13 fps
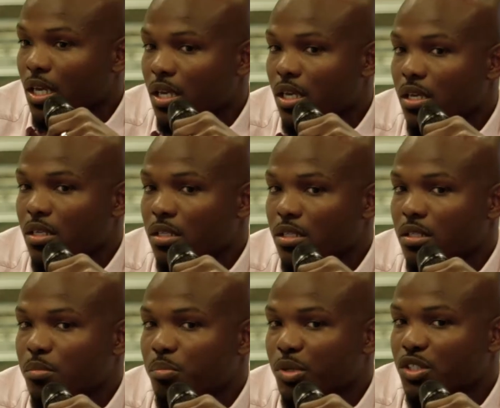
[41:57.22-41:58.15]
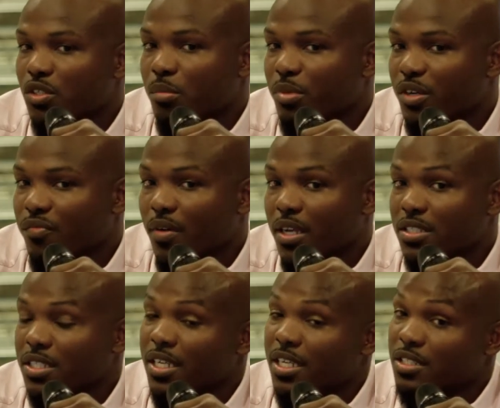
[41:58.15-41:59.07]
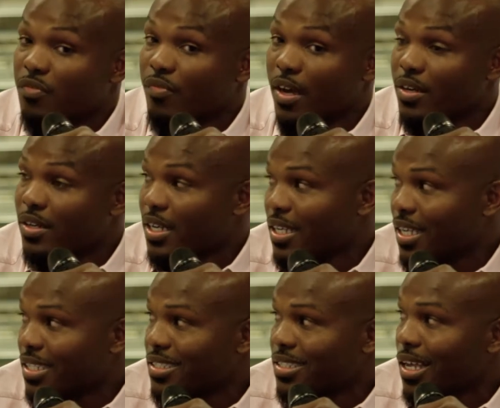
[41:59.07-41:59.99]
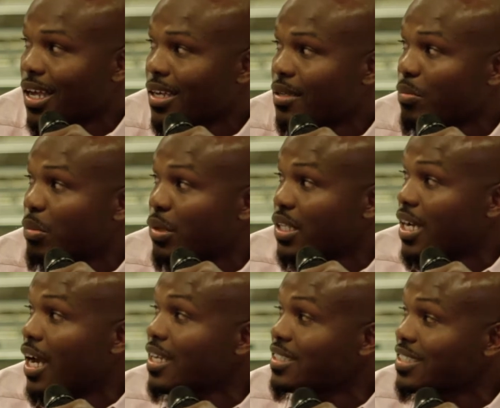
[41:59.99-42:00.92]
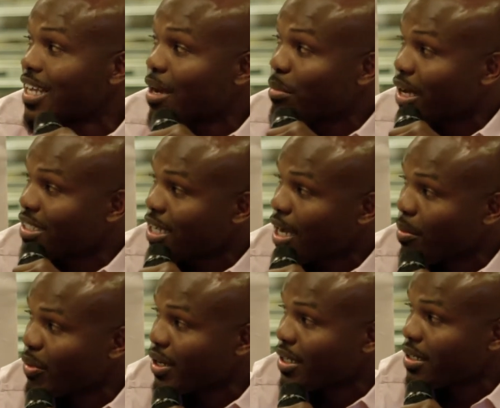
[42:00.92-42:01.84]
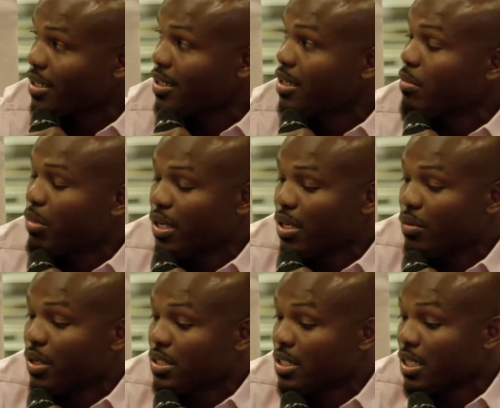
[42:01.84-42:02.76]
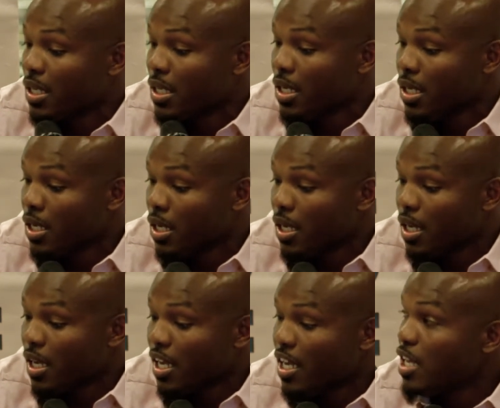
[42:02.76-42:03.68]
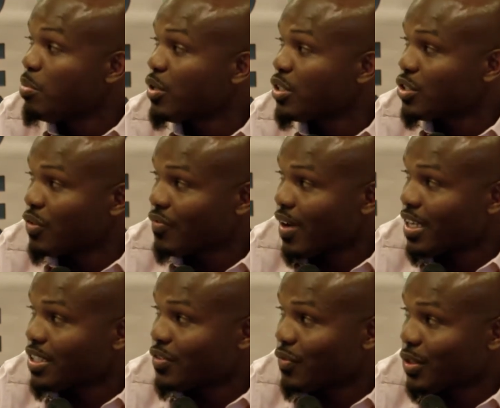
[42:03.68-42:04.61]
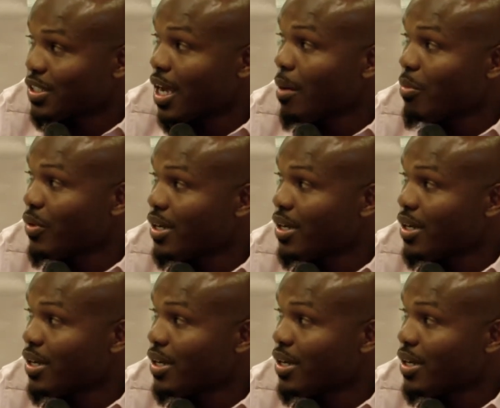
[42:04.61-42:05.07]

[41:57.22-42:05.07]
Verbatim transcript: He puts on big fights. He has a fighter that he has signed, but the guy is signed by Top Rank. But anyways, he puts on fights for Top